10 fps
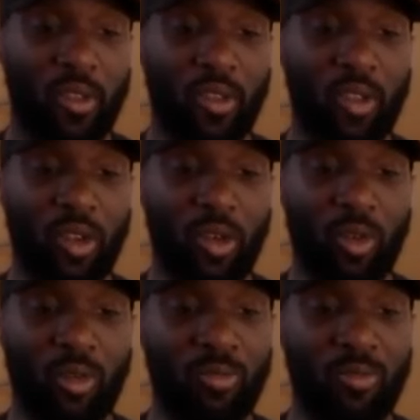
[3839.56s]
you
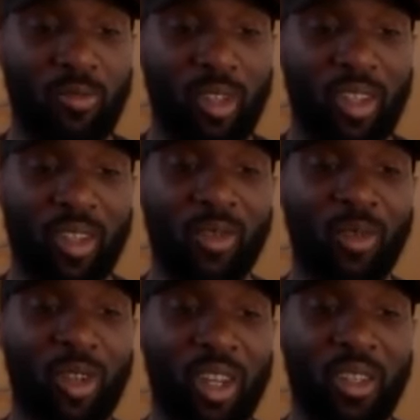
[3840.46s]
know, and they're
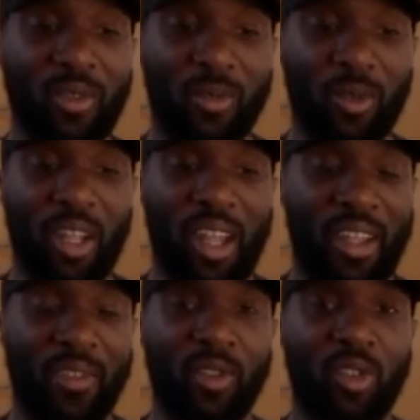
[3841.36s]
all gunning for it.
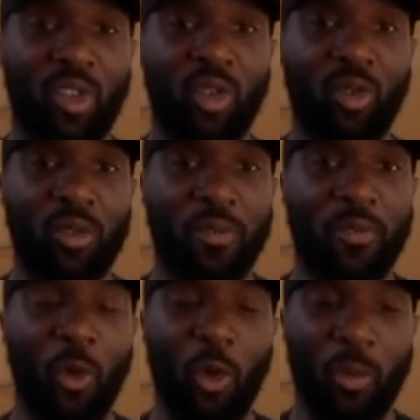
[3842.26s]
And Solihull's
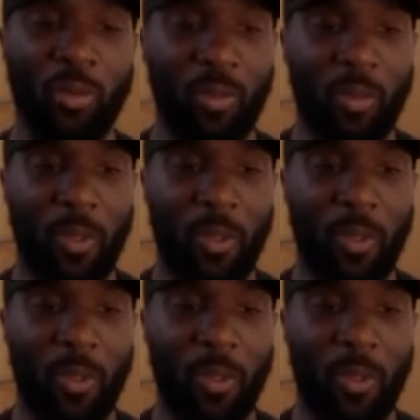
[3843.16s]
form